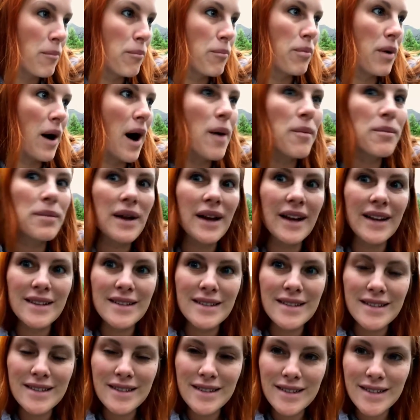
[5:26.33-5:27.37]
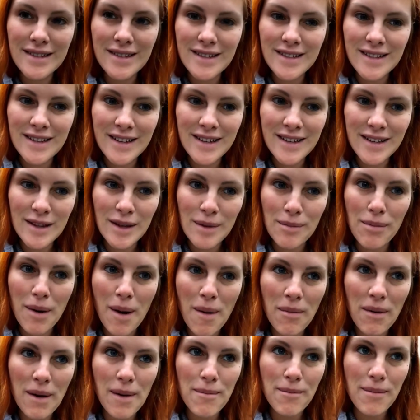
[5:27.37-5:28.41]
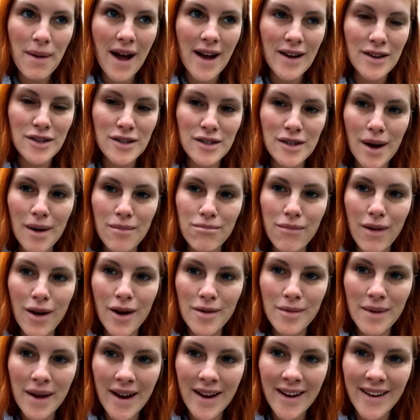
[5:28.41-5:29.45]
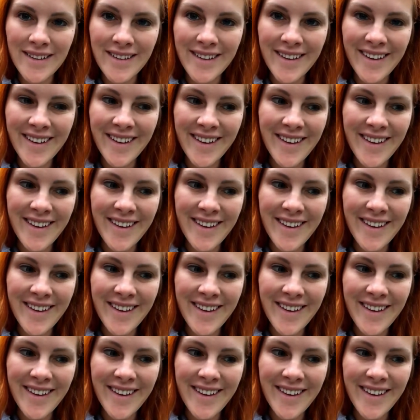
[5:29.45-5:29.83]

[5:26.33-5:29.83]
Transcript: Pumpkins, the pumpkin patches are booming.